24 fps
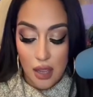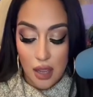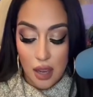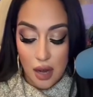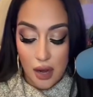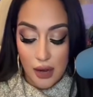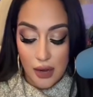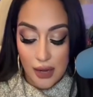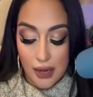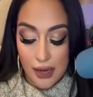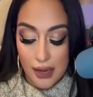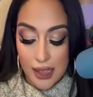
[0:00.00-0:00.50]
All
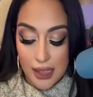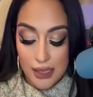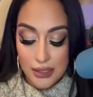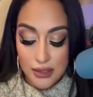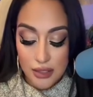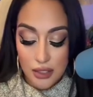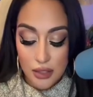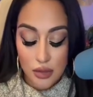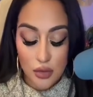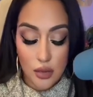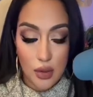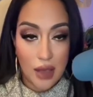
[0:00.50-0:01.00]
right. I
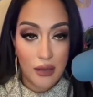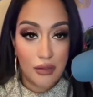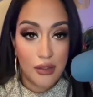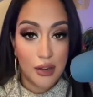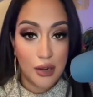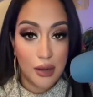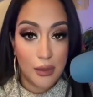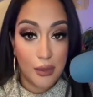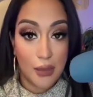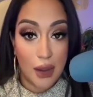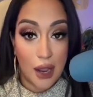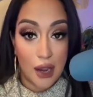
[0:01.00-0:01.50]
see you have an
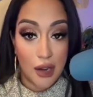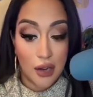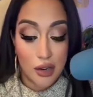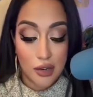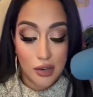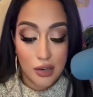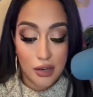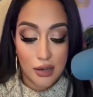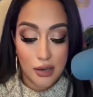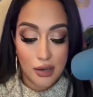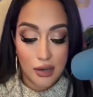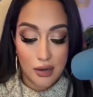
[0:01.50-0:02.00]

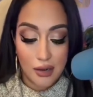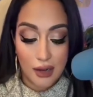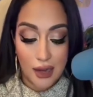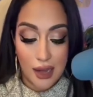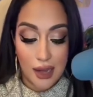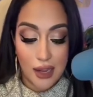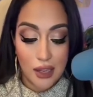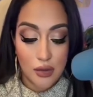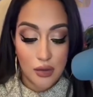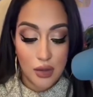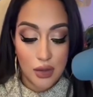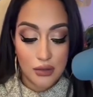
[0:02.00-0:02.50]
admirer. All
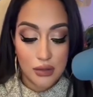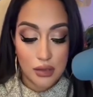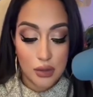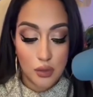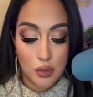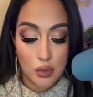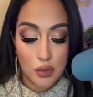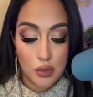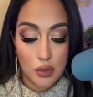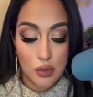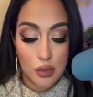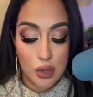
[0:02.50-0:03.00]
right. You have
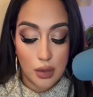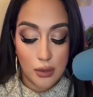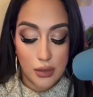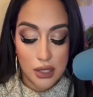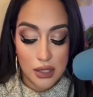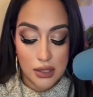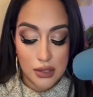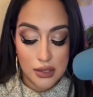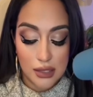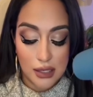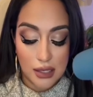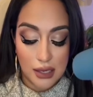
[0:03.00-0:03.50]
someone new coming
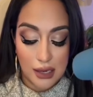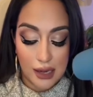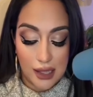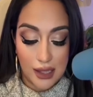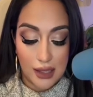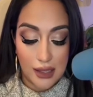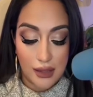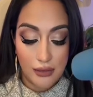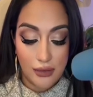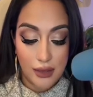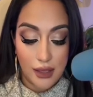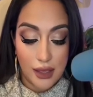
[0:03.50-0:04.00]
into your
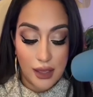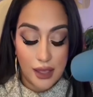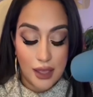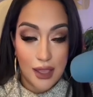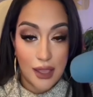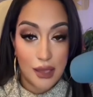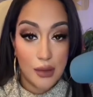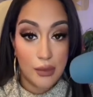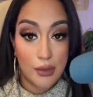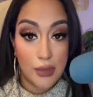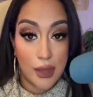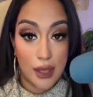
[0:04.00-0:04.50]
life
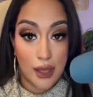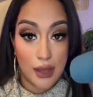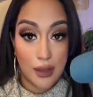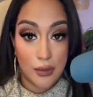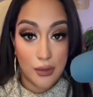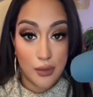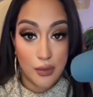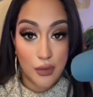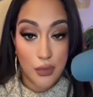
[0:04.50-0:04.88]
in May.